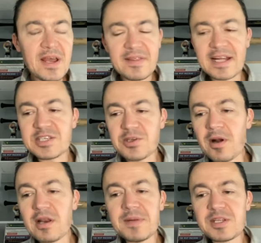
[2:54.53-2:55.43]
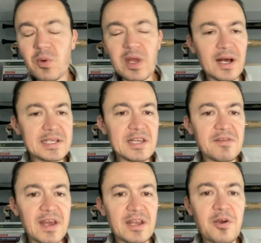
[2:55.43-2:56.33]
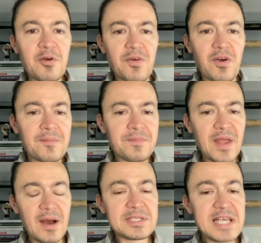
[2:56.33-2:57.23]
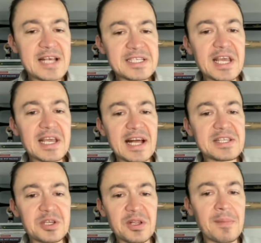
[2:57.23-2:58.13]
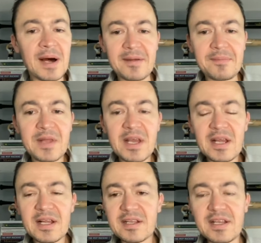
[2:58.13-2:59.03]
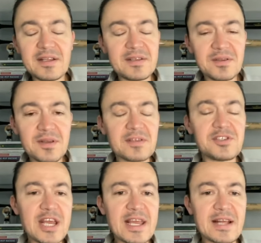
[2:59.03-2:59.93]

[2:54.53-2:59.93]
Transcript: That started between us and Vancouver. I was asking Gensel about Jake